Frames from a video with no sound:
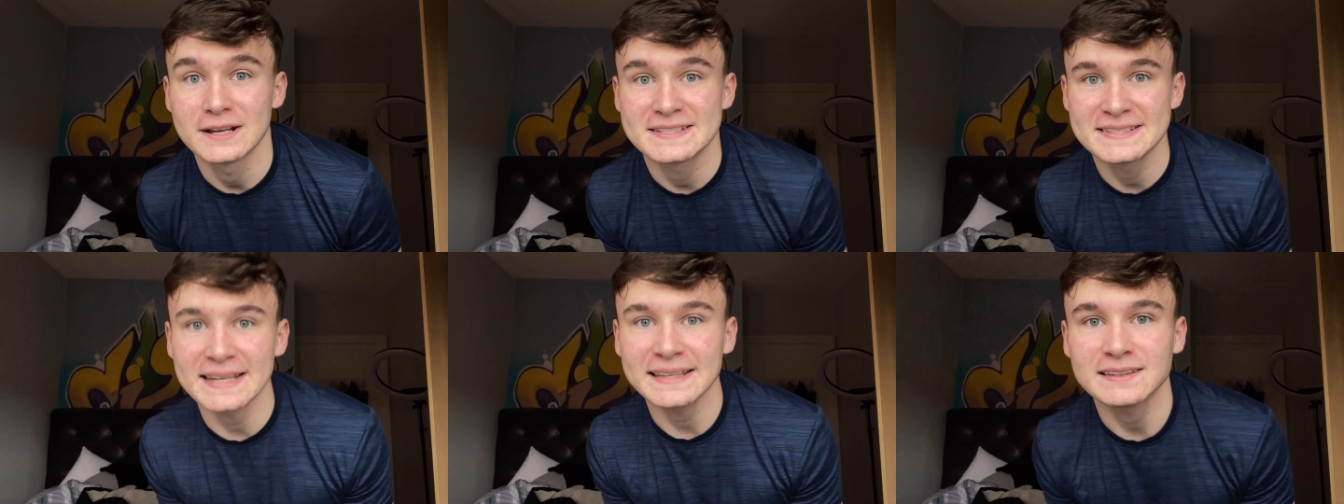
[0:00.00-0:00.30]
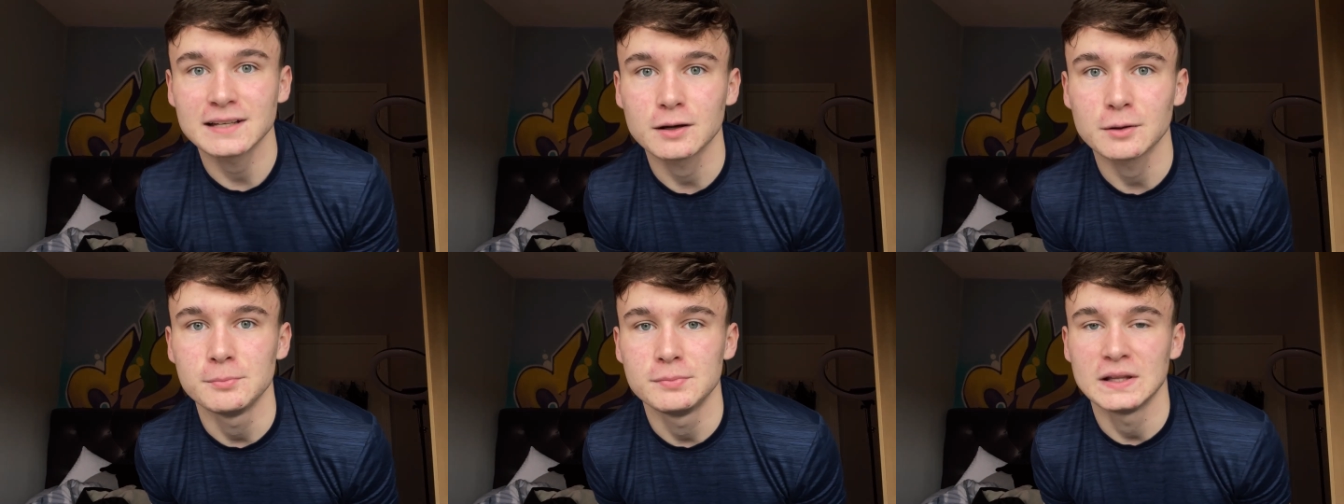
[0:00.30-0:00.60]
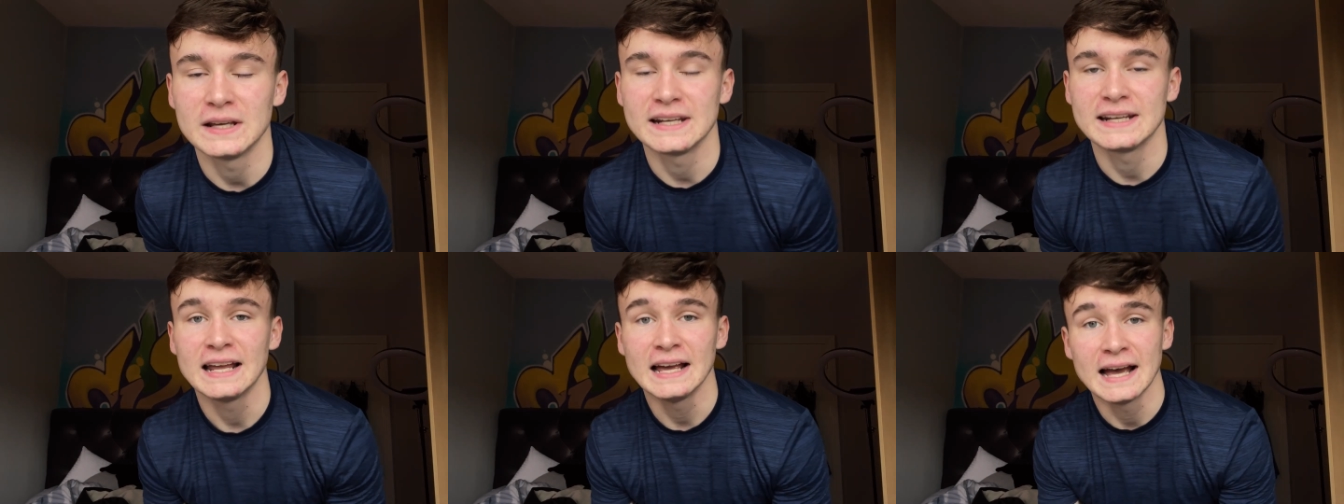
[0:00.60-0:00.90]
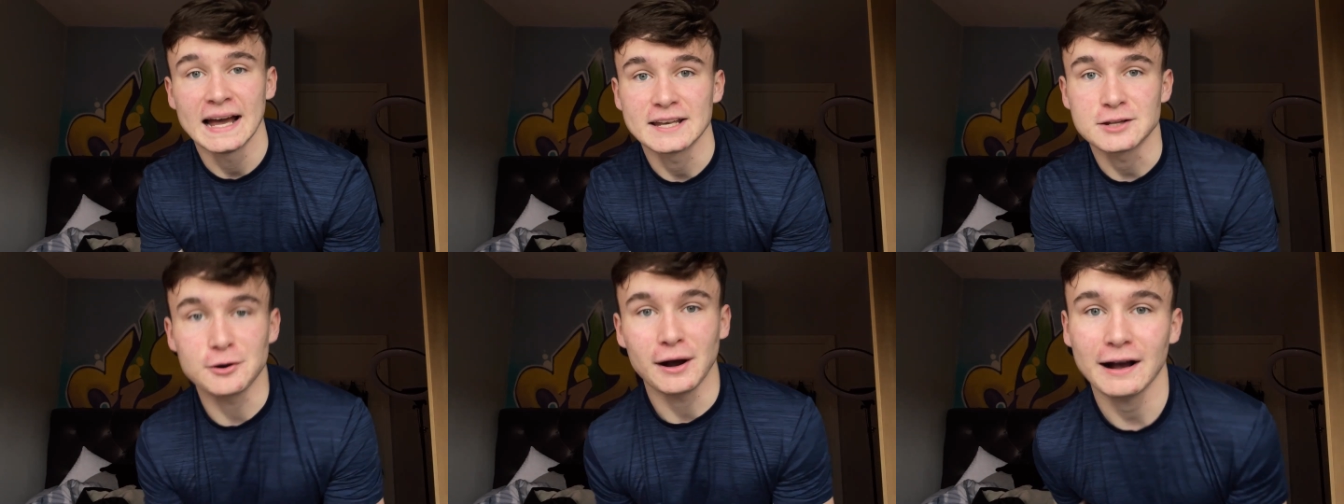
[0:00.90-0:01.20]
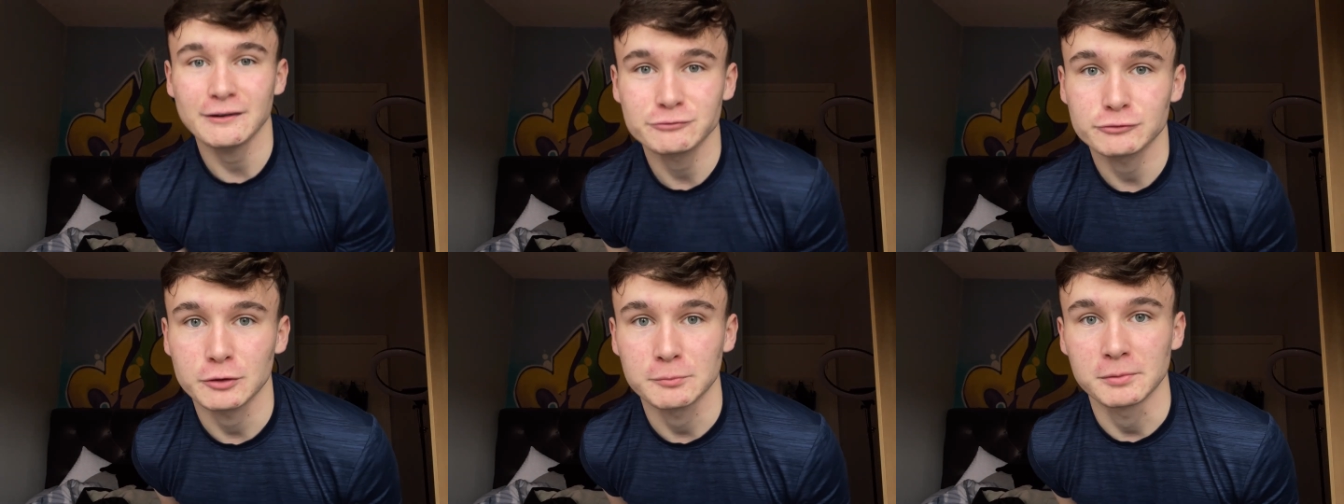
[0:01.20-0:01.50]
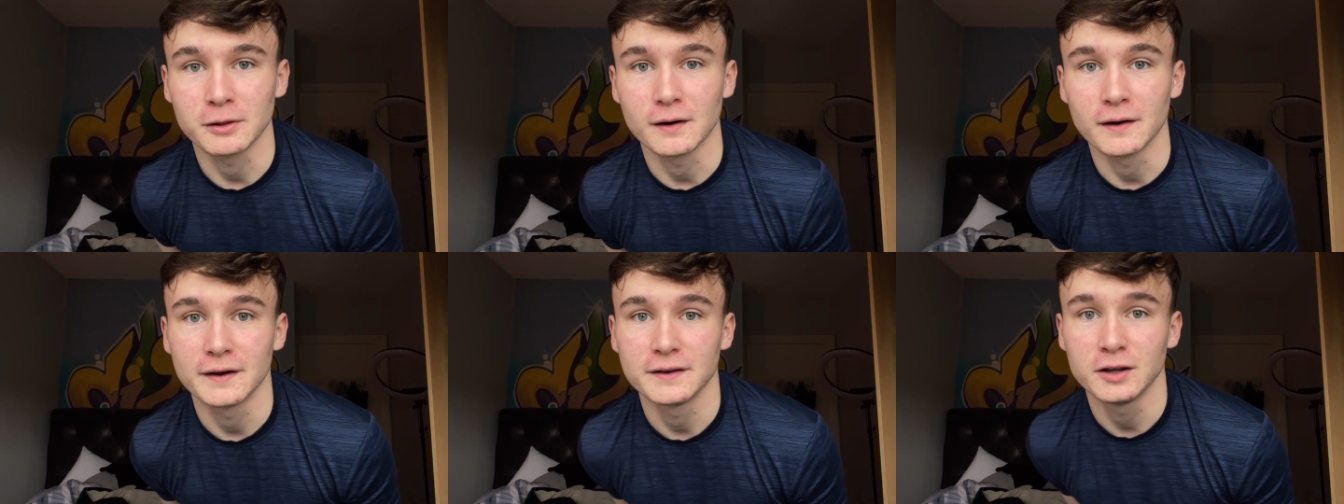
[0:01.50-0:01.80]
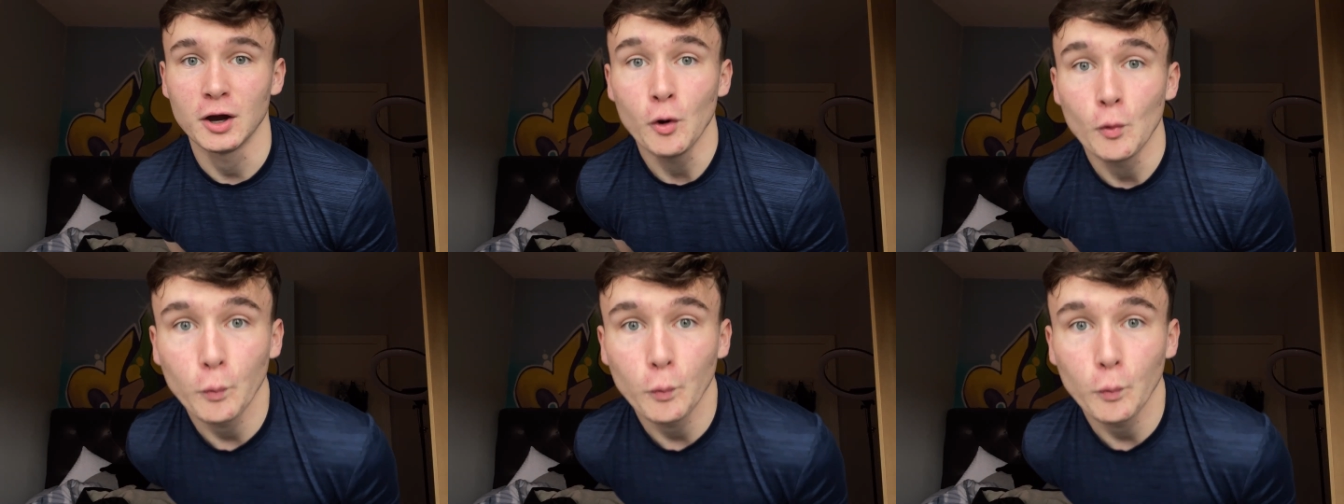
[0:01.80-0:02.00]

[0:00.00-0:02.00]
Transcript: I sent a complaint and you haven't replied.